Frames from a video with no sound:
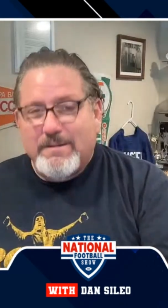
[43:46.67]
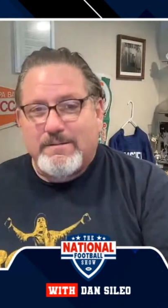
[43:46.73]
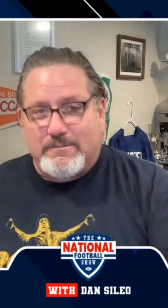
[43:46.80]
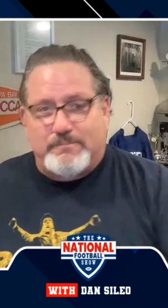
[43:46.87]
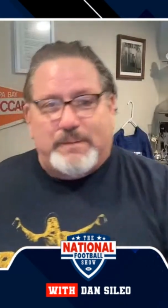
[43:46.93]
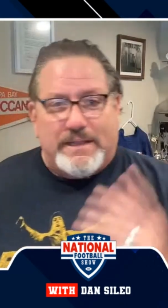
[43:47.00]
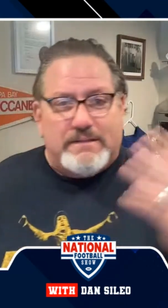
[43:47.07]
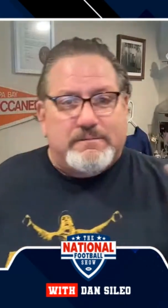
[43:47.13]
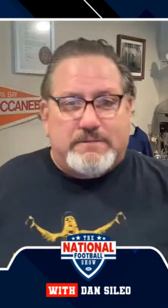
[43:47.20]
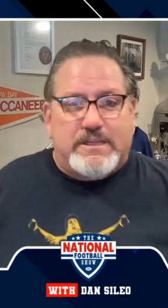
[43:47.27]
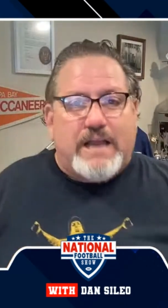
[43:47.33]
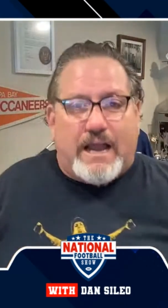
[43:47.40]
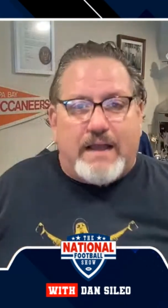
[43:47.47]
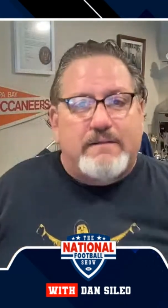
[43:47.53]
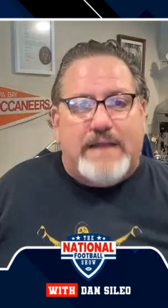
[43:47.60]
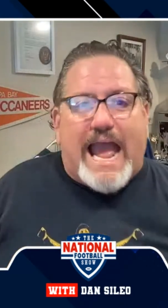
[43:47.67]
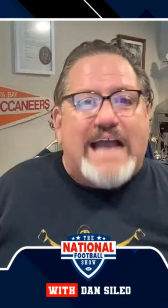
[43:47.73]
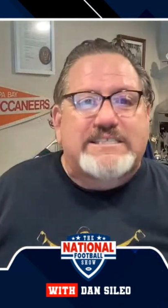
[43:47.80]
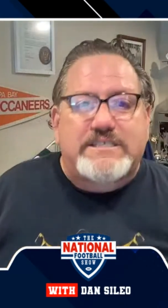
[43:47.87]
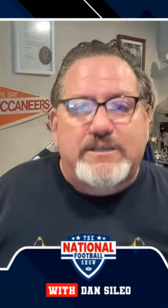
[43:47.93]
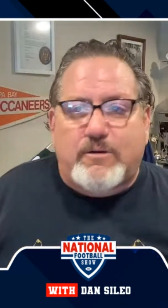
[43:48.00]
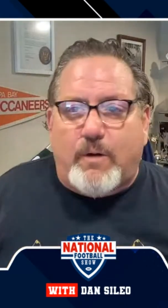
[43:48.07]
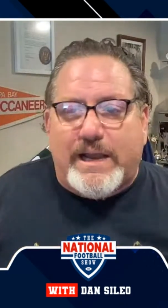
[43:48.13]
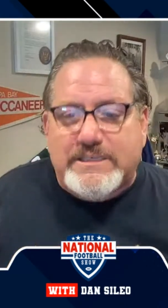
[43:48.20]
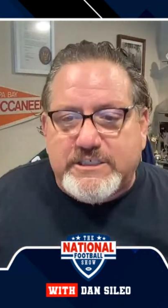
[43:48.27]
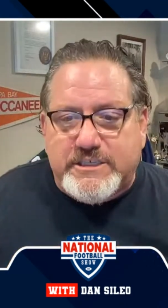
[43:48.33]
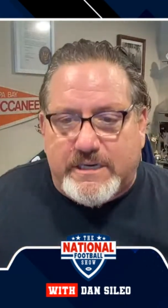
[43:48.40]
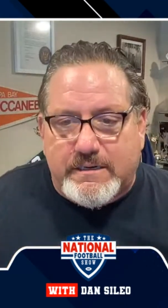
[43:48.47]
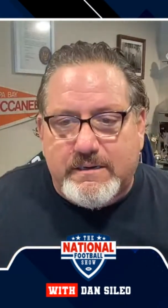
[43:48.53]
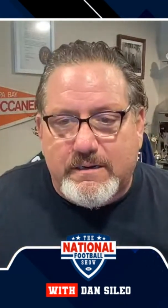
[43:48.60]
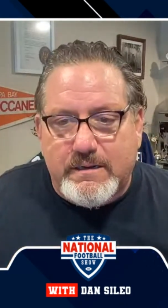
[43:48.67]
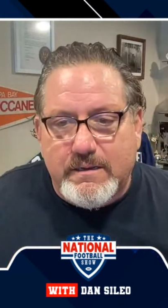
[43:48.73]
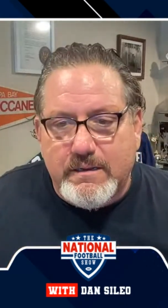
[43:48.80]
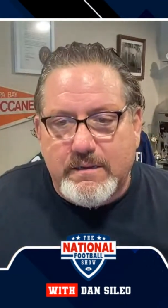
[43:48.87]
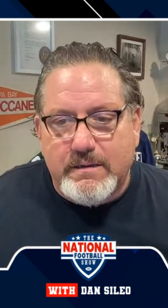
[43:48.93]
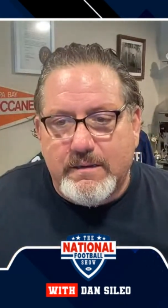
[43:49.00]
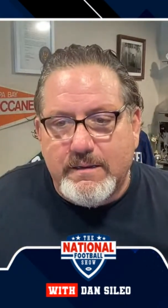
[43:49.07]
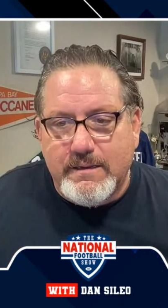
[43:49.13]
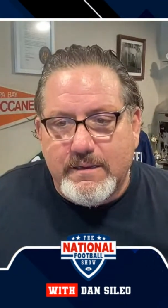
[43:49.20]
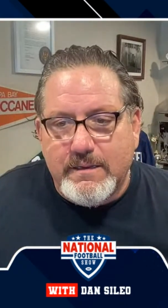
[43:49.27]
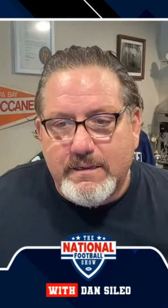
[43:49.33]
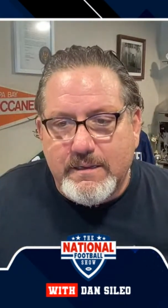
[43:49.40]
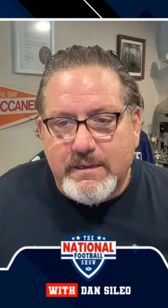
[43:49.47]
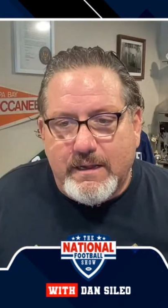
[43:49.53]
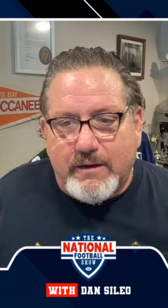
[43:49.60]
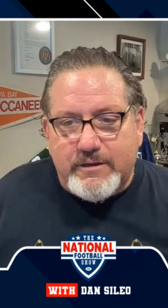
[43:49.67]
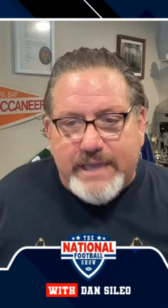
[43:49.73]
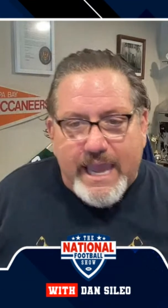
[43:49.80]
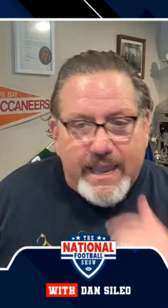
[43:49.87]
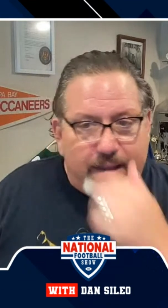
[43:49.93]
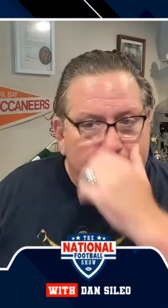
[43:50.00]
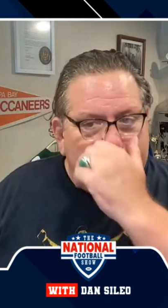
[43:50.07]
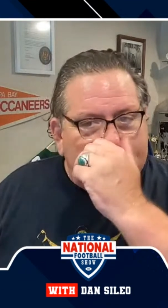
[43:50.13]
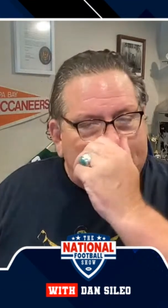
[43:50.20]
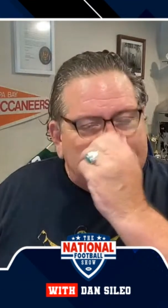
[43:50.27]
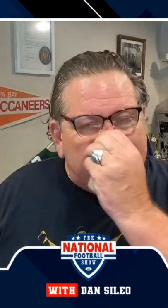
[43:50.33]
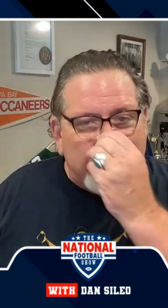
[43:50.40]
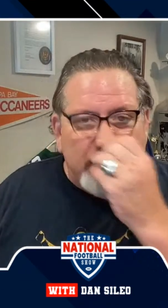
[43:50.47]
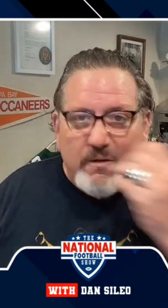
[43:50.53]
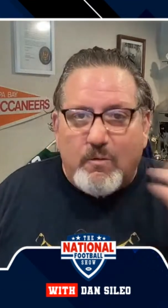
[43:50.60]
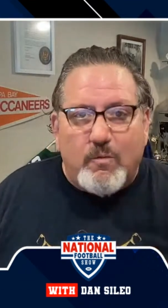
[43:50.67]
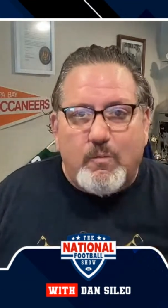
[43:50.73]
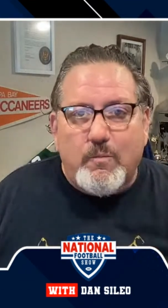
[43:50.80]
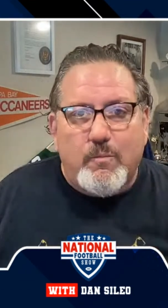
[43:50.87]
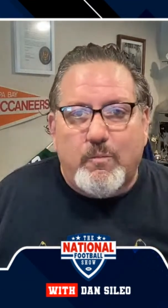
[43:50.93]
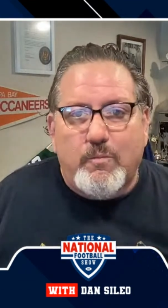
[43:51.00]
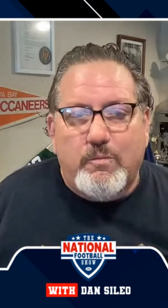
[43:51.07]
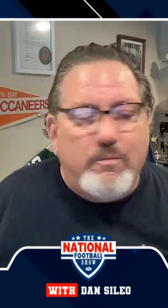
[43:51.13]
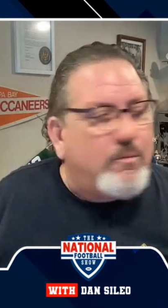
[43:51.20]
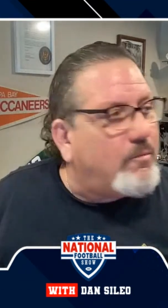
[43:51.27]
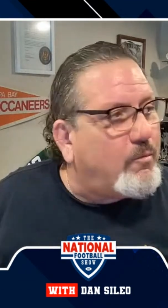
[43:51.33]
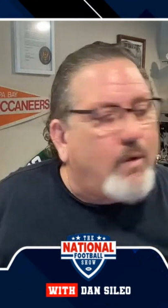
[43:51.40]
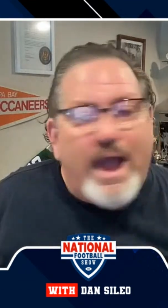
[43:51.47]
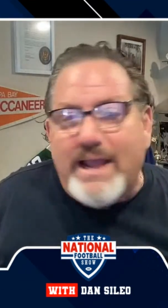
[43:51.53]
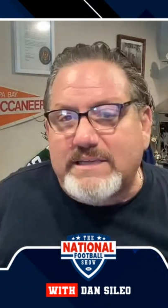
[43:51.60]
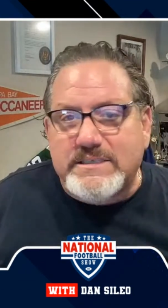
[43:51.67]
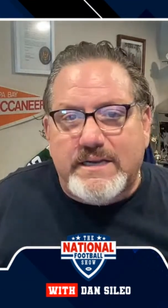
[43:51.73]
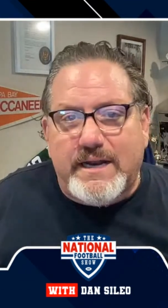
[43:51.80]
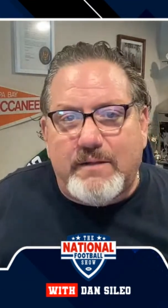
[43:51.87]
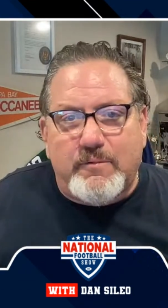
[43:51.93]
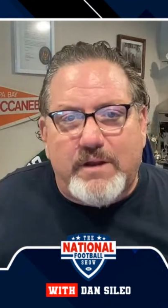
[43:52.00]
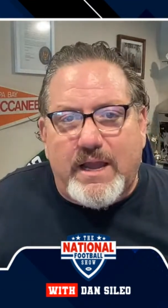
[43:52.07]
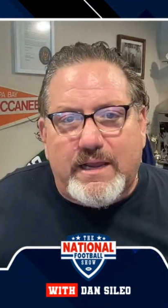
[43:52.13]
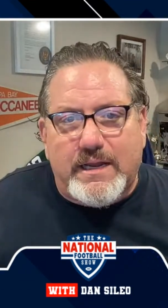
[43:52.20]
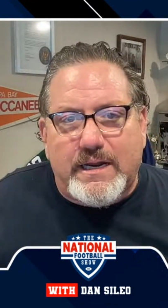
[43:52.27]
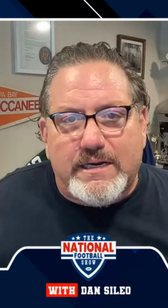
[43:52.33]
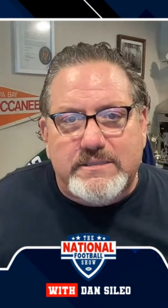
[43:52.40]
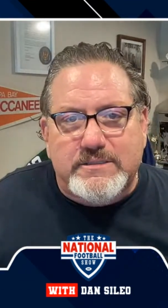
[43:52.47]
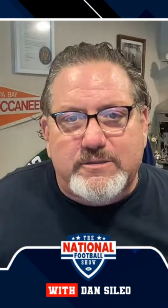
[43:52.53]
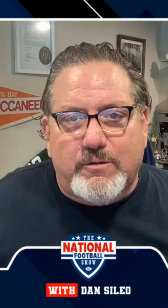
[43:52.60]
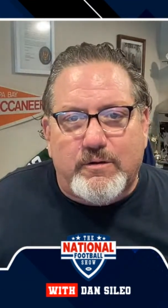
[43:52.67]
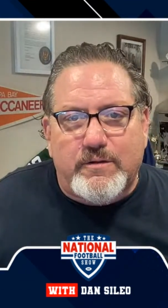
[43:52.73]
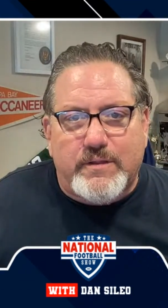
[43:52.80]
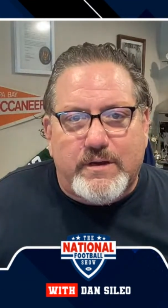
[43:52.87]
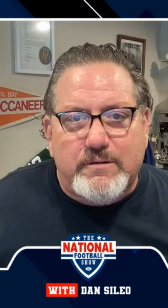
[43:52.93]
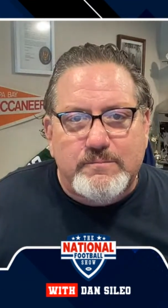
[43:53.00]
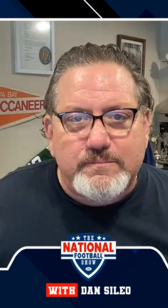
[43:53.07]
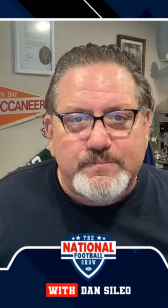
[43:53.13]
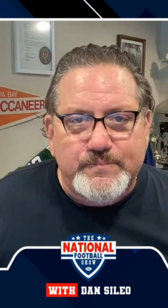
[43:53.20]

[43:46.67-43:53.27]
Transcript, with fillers: but ask the question. Okay? Why isn't anyone knocking on his door though?